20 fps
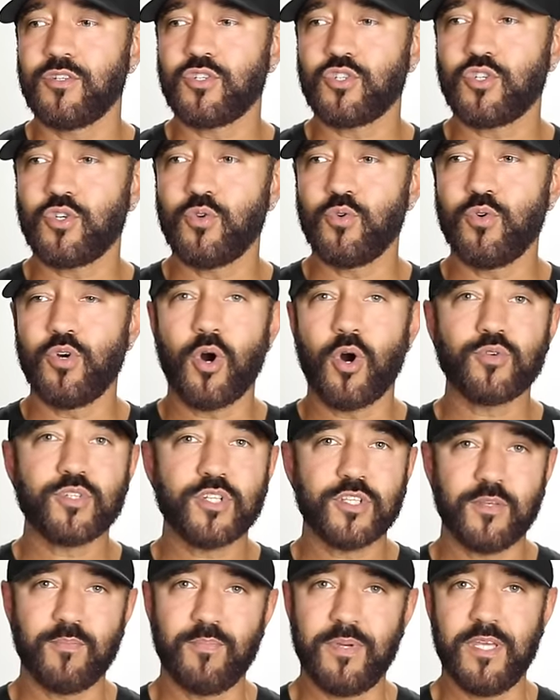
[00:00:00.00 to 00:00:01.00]
to go
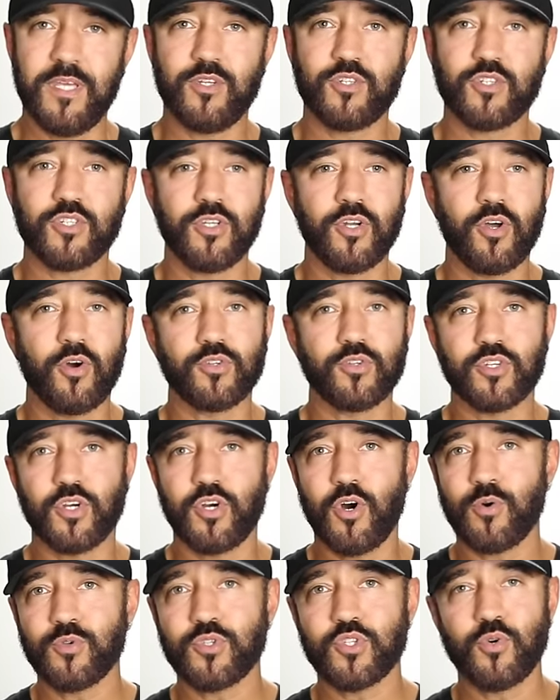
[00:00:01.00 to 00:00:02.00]
to the beach, you know, to
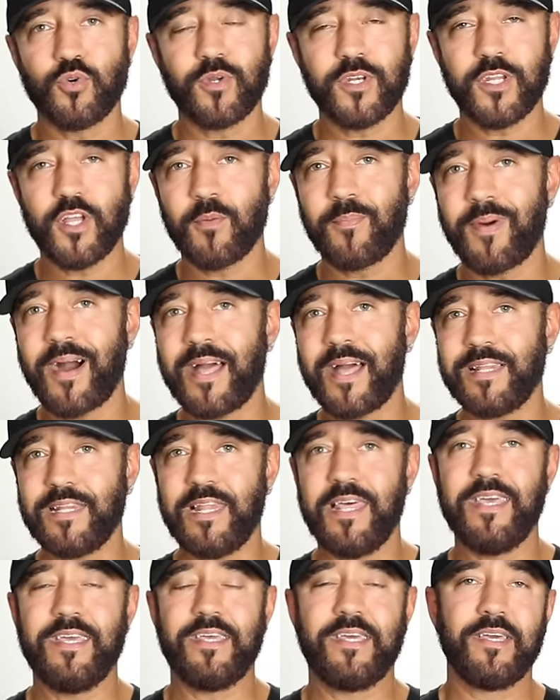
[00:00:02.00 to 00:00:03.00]
go to a nearby
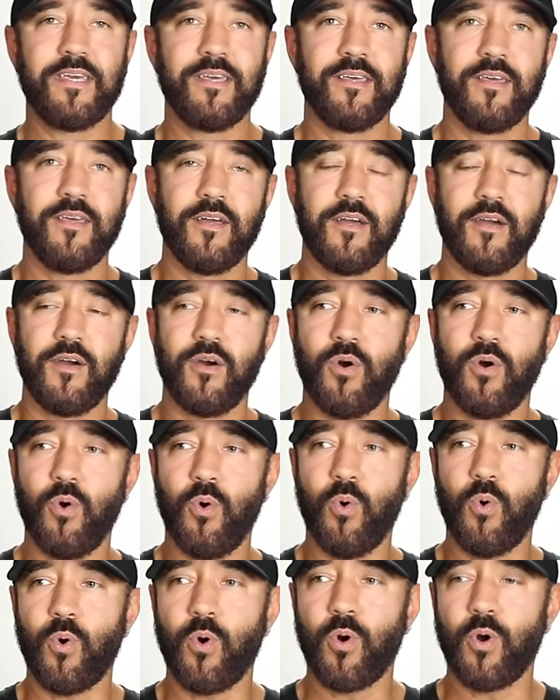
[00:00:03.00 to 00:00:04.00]
lake
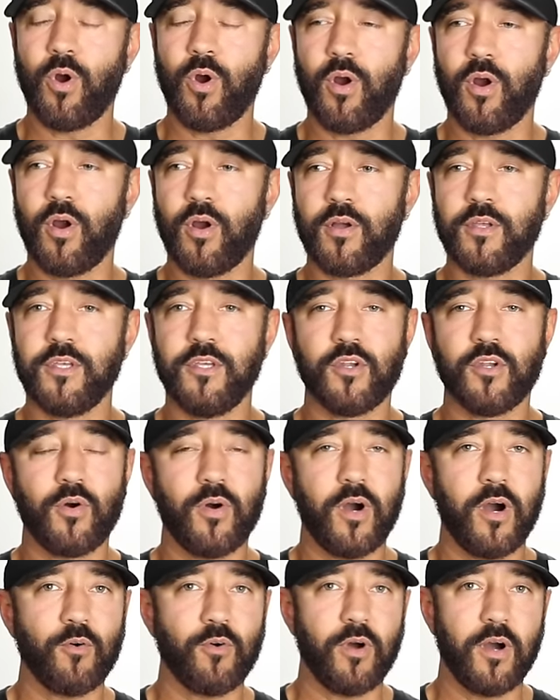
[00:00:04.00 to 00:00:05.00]
or, you
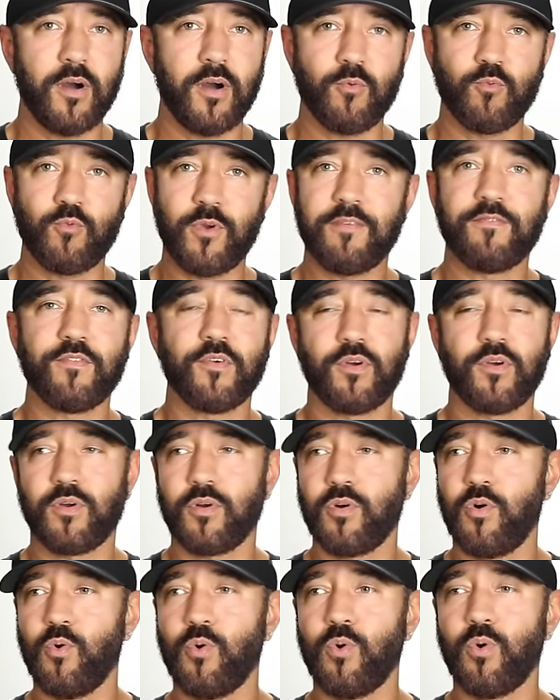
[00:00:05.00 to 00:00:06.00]
know, a, a
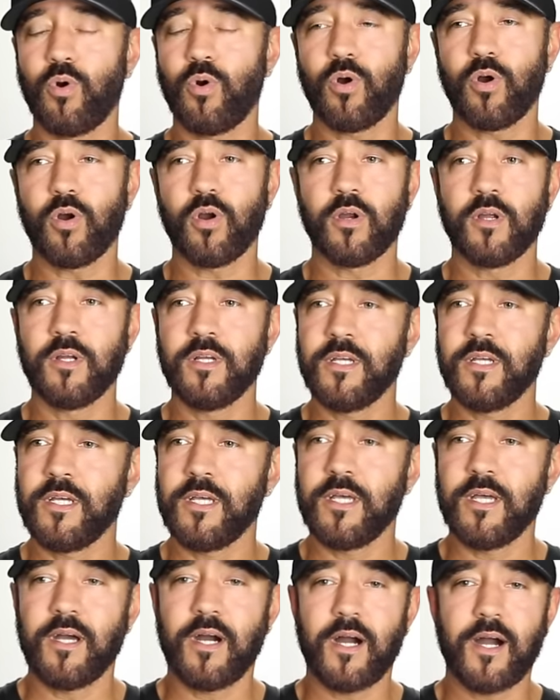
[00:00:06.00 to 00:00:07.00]
river or
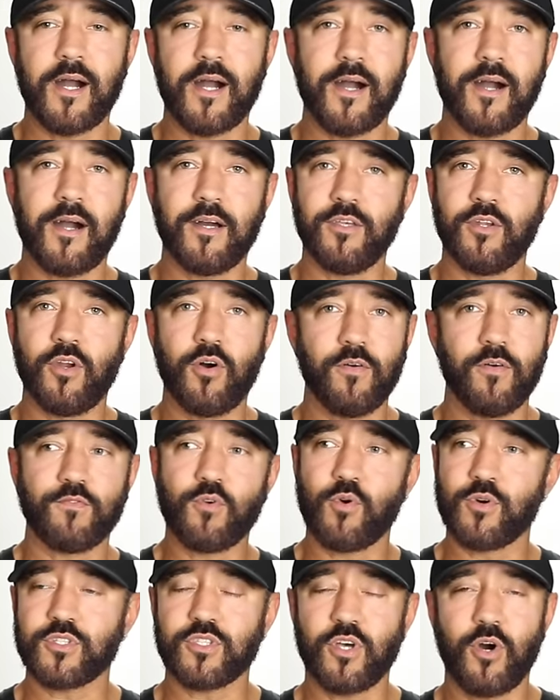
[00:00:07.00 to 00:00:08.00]
uh, you know, of
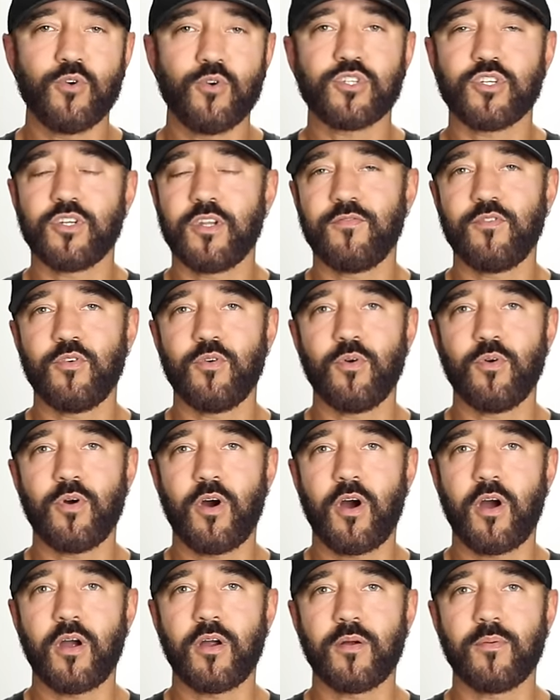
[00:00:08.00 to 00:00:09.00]
course the ocean if you
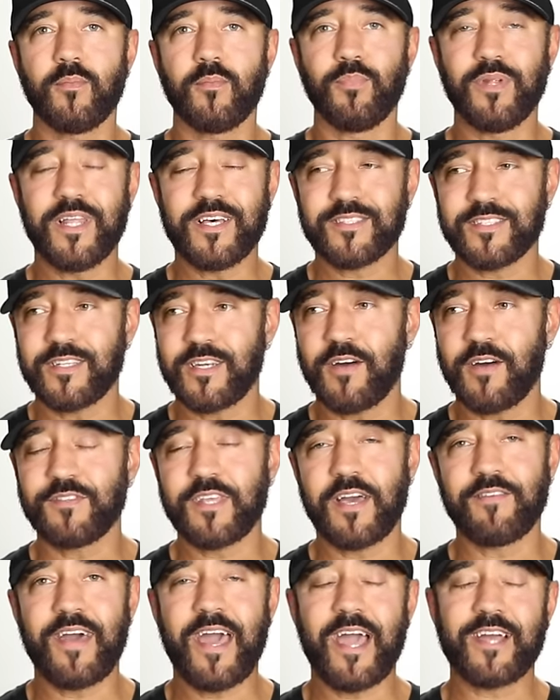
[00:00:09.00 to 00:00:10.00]
are blessed enough
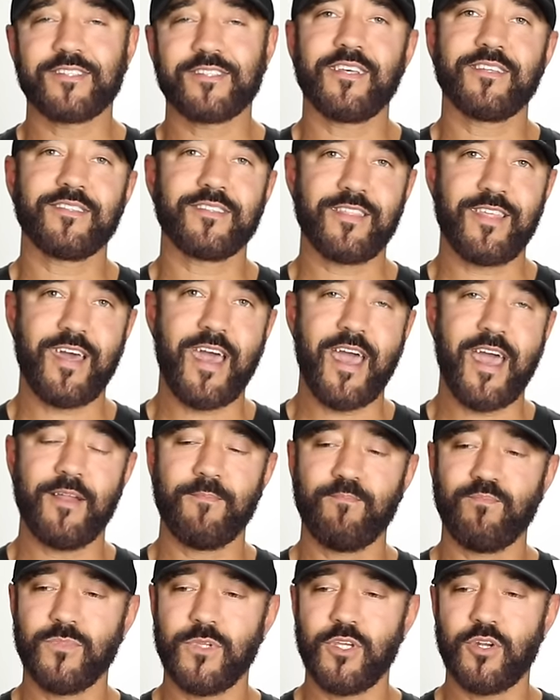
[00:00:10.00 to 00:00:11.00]
to have access to
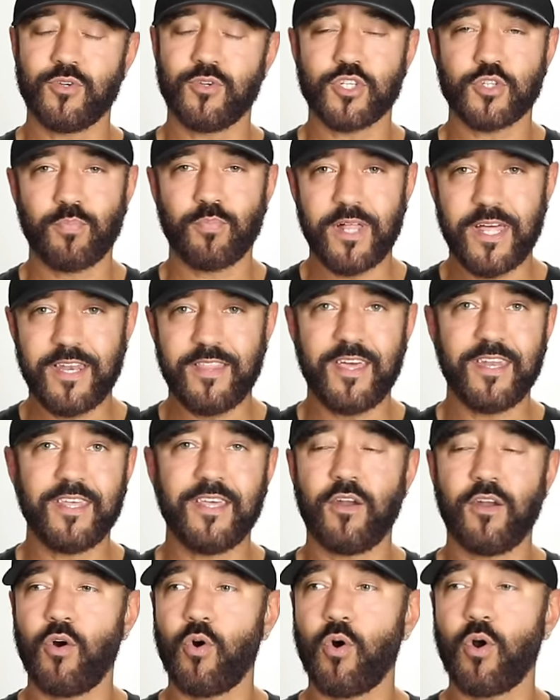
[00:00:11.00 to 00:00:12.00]
that. You know, just planning that
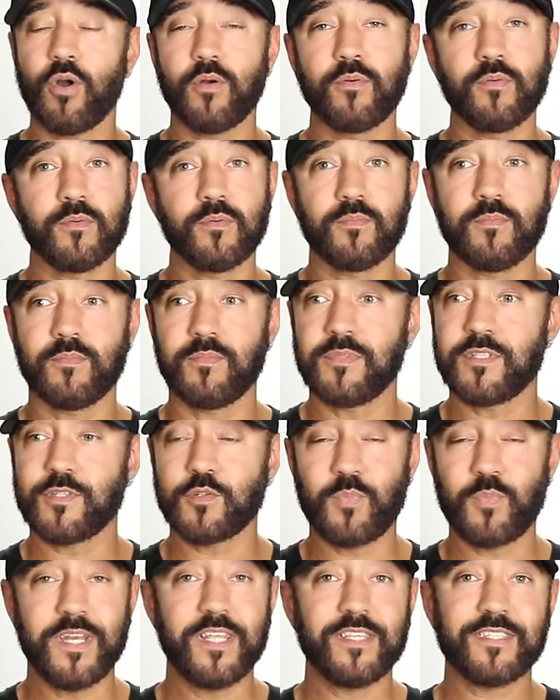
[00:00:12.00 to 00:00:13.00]
in or
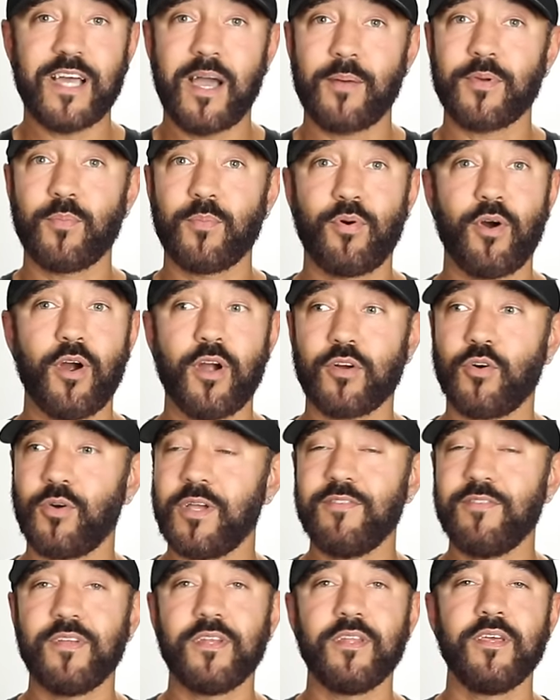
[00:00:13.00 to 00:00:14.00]
spending time at a park or
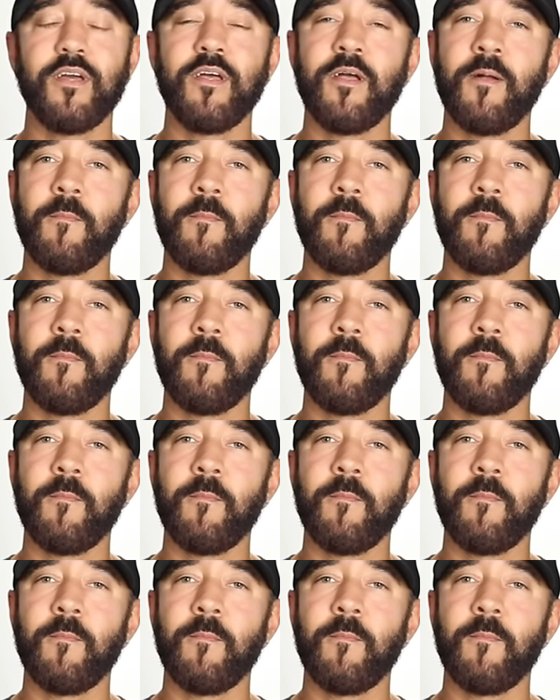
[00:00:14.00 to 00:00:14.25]
even